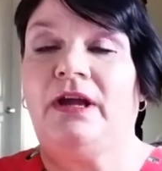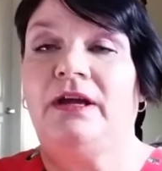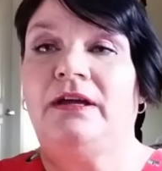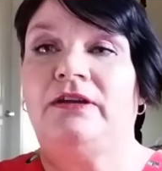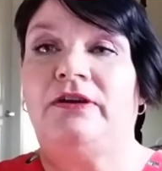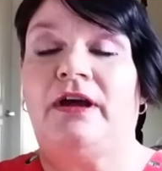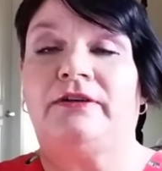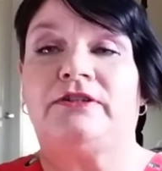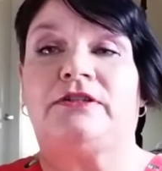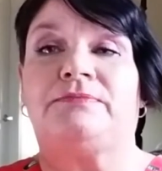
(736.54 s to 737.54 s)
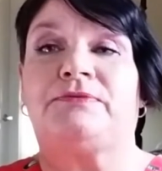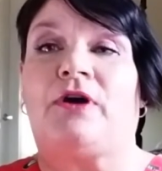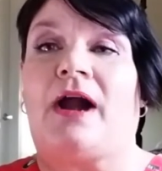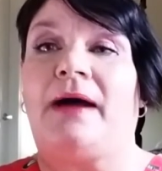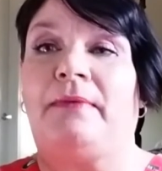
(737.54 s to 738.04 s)
and, you know, to
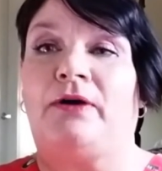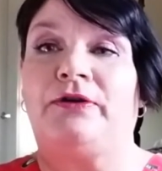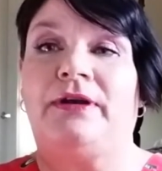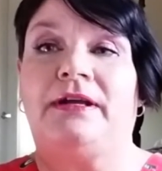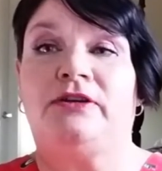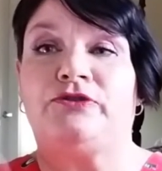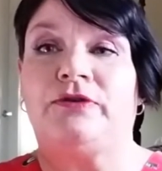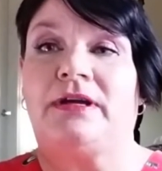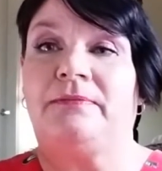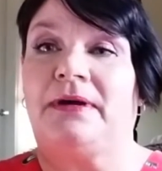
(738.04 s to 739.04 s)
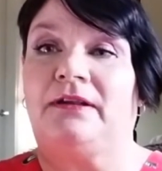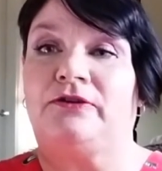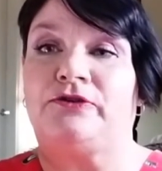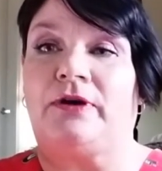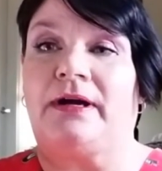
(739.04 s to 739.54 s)
subscribe, all you need is your email
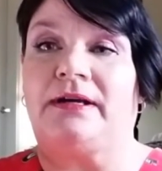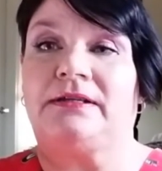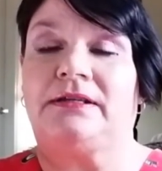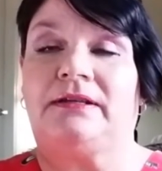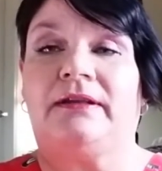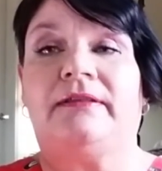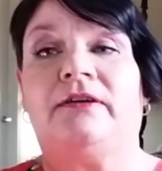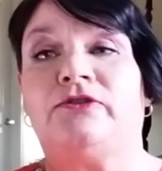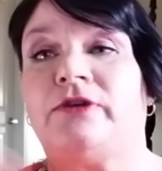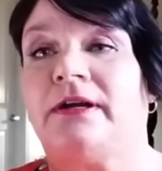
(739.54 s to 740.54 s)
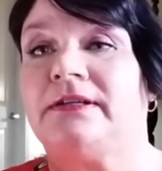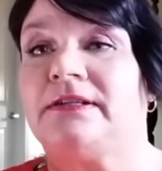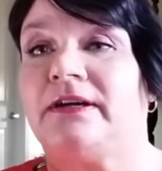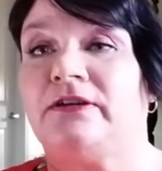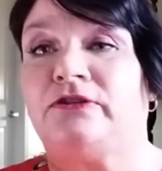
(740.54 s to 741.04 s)
address, and then they'll try to
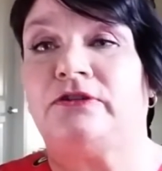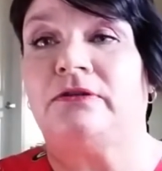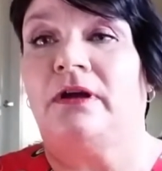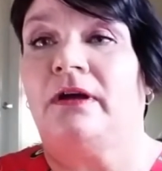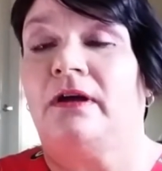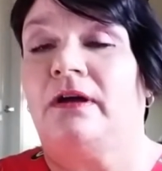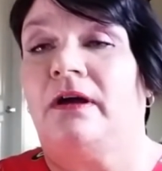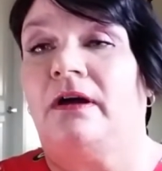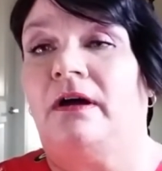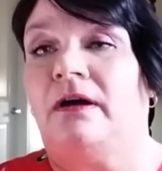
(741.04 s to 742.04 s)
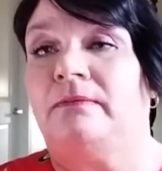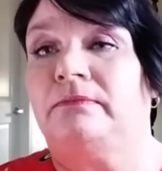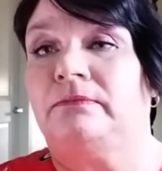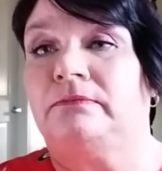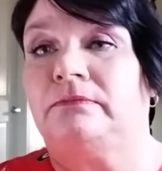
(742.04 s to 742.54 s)
say you
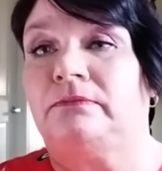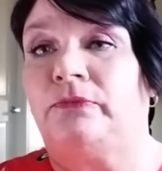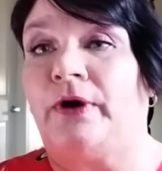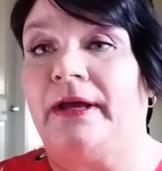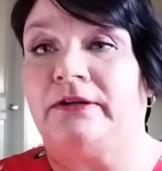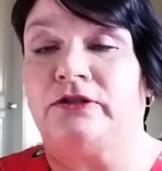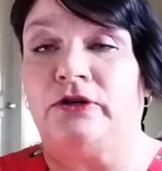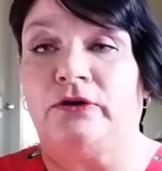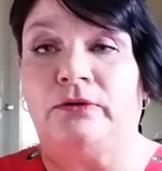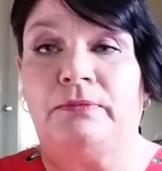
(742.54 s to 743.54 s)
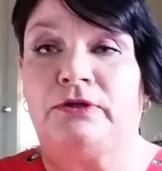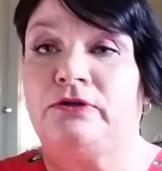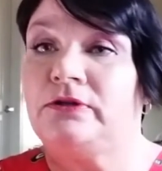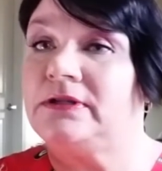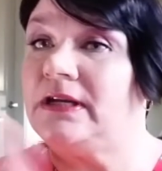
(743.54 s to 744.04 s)
um, read to, but
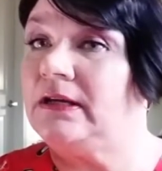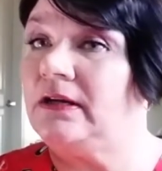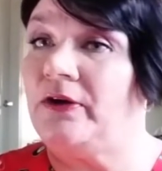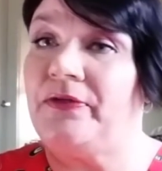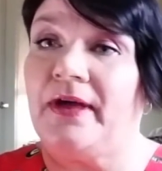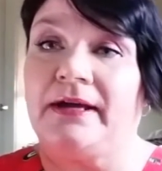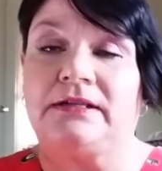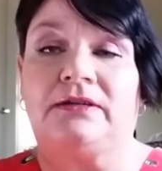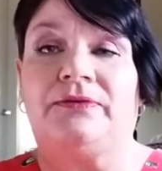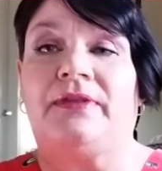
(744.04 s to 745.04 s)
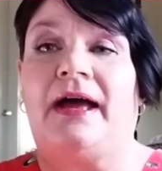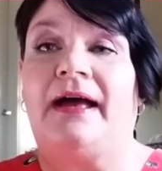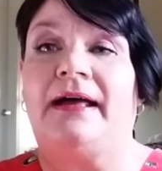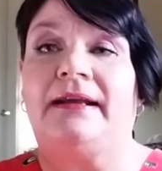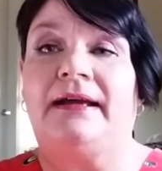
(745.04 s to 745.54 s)
you just hit no thanks on
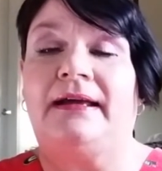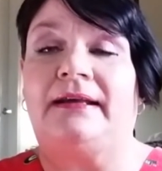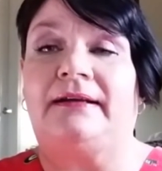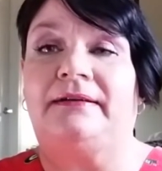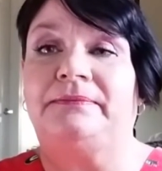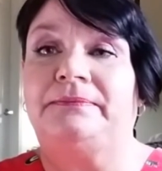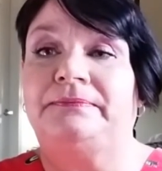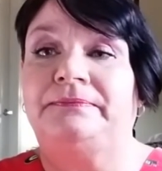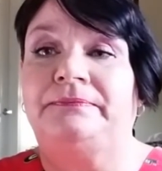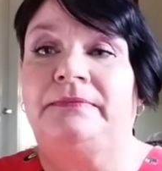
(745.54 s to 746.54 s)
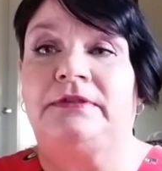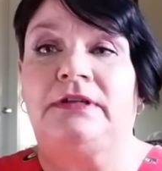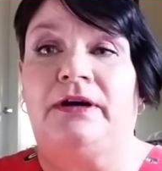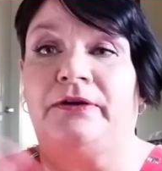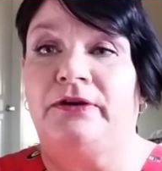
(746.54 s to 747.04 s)
that. And um,
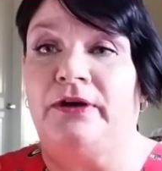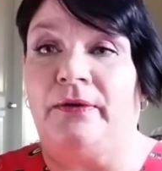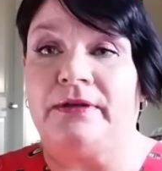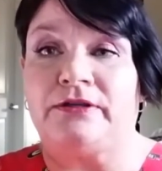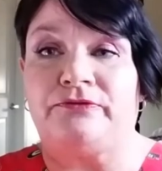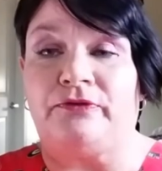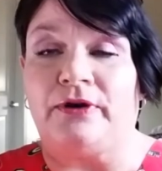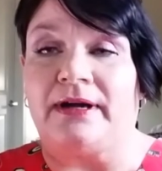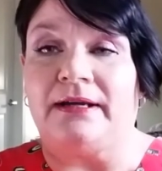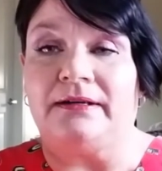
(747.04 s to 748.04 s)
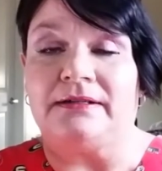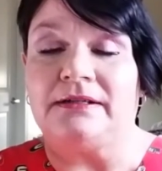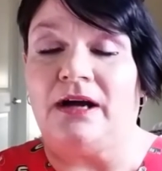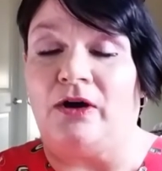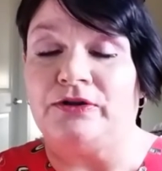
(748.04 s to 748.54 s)
so, you know, it's free. It
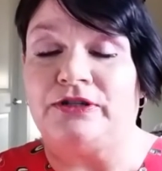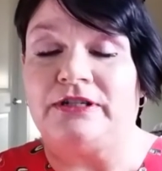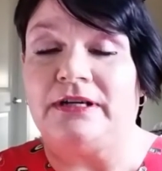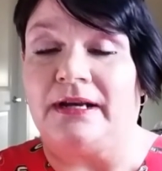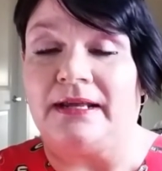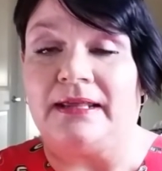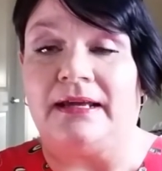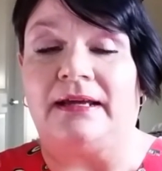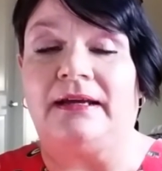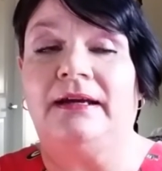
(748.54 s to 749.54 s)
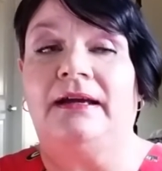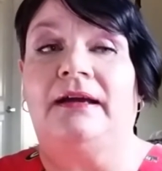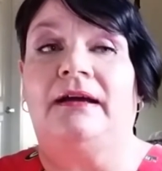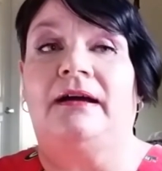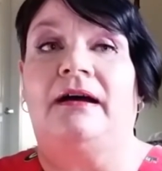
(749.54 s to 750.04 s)
doesn't cost you anything.
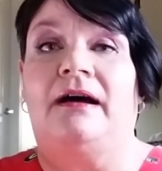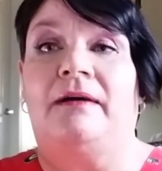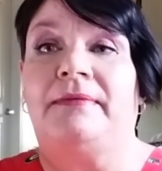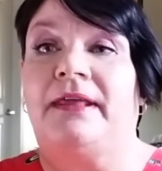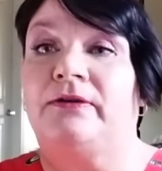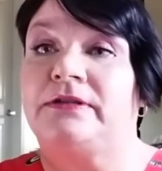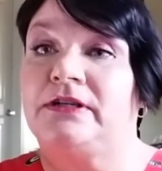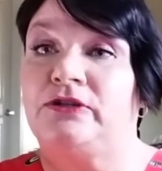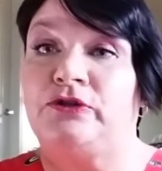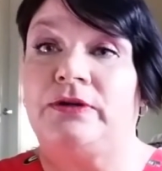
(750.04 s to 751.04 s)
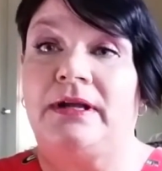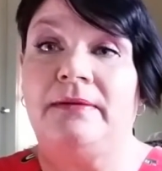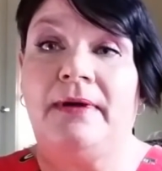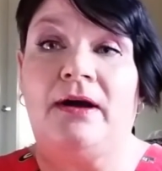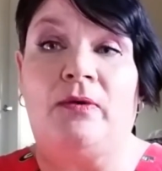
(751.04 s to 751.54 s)
Um, they'll send you an
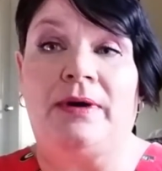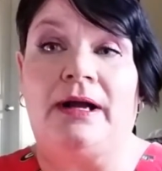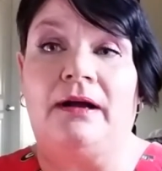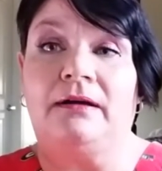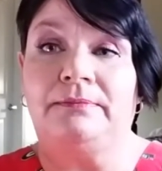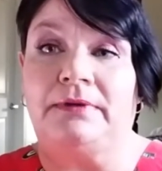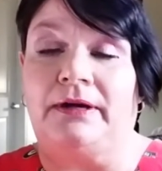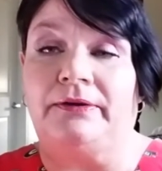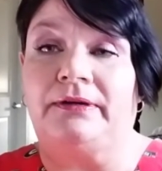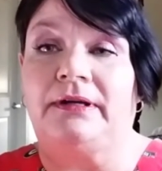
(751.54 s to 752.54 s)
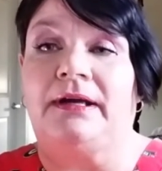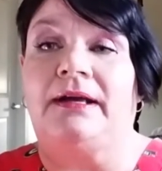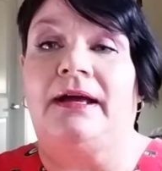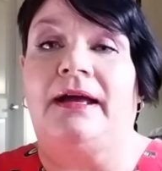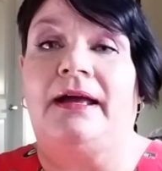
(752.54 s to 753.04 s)
email when I upload.
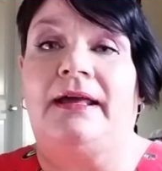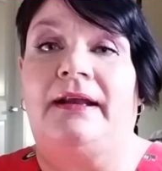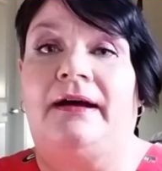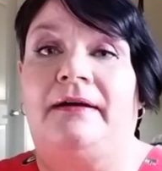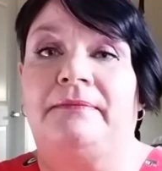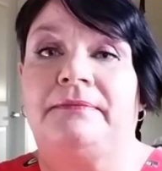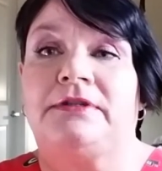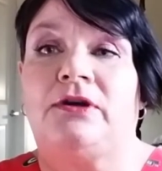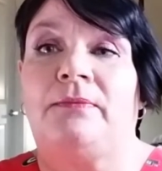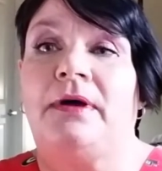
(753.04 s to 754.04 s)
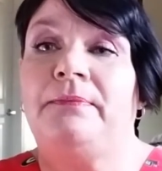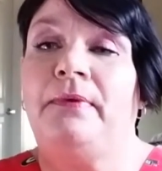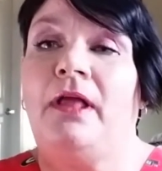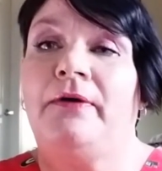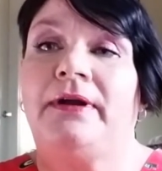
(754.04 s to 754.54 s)
And um, so I'm
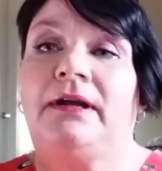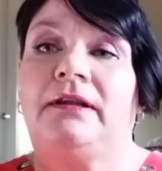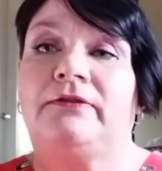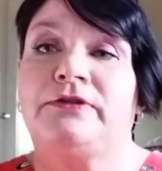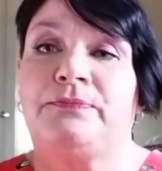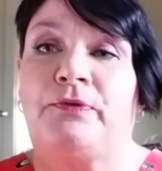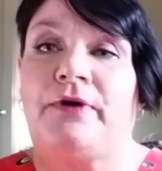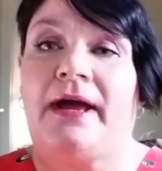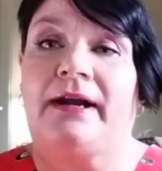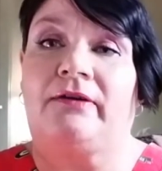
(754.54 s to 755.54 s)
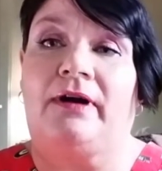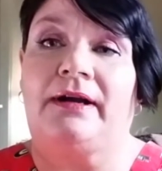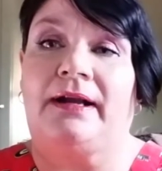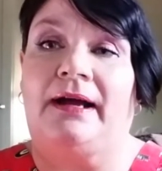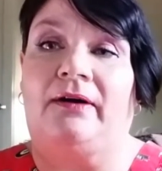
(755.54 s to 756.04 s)
uploading a little sporadic
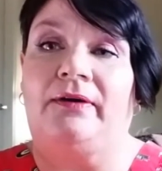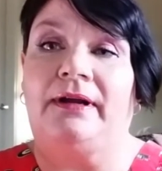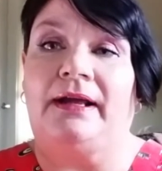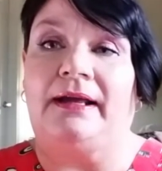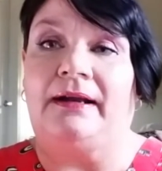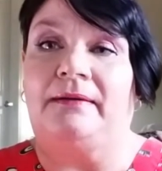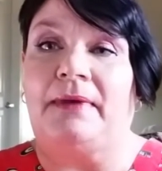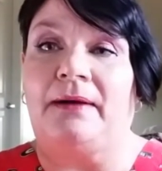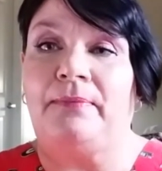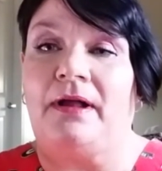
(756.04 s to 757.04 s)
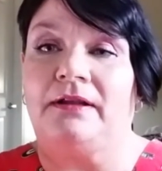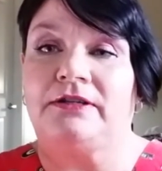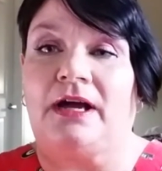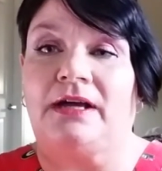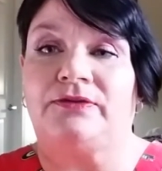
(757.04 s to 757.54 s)
right now, and um, I
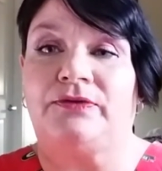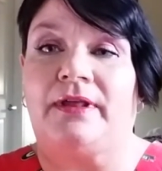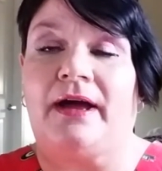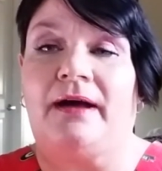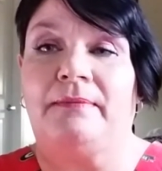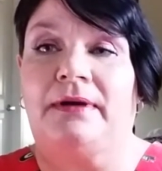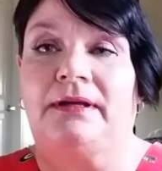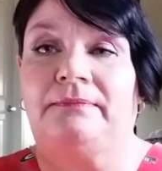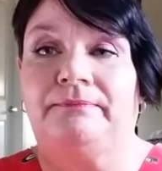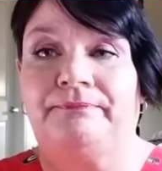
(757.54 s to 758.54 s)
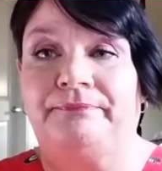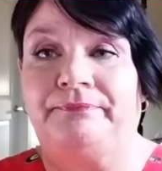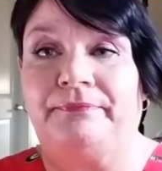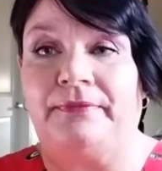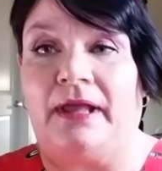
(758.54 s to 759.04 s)
apologize for that, but
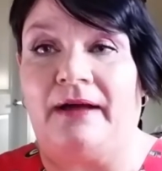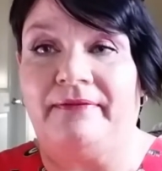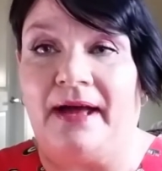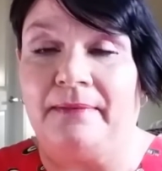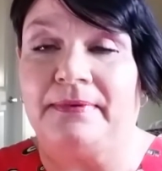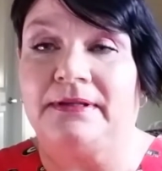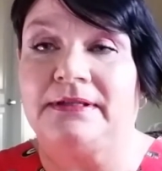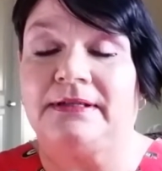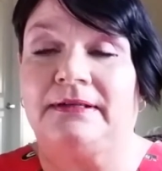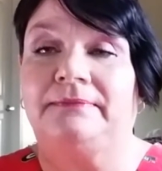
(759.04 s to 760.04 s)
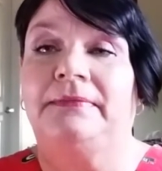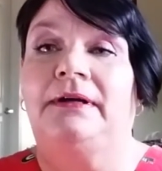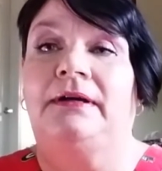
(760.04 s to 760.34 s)
life happens, and